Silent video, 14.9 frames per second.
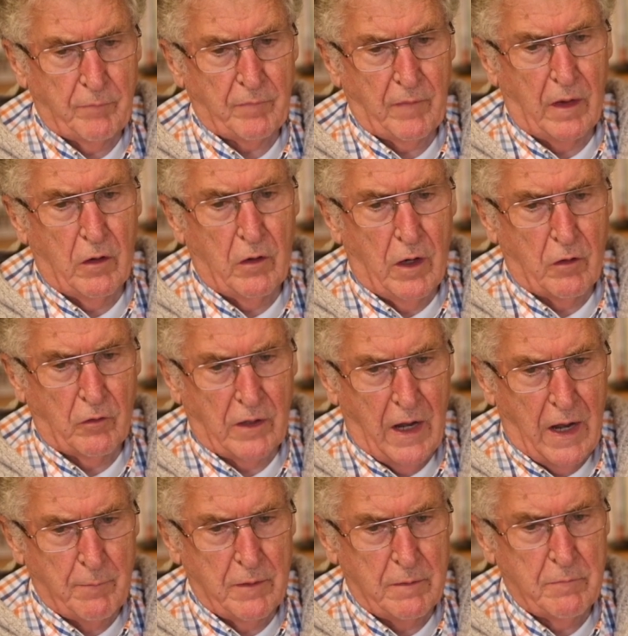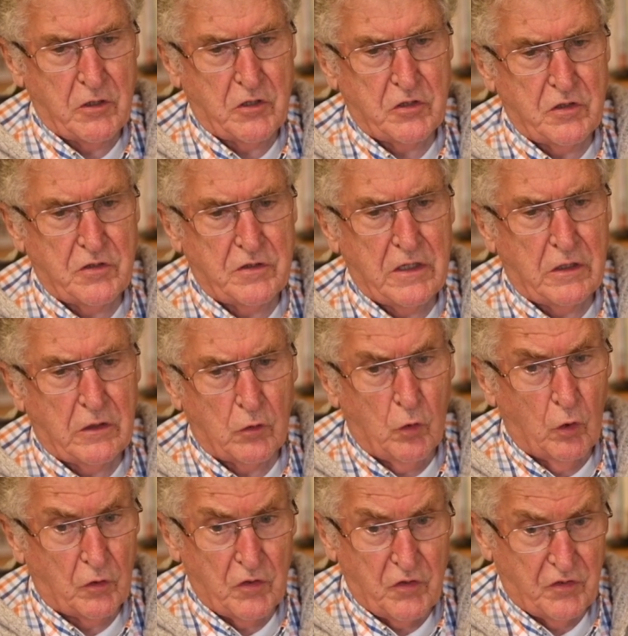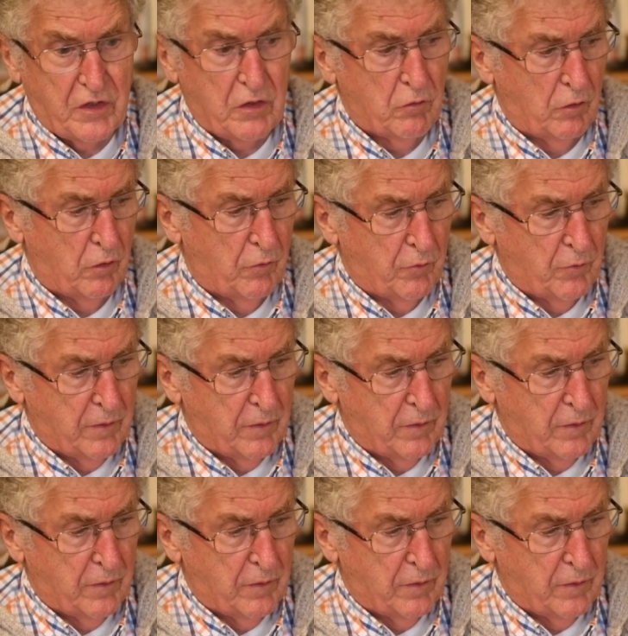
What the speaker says: our carbon emissions need to go to zero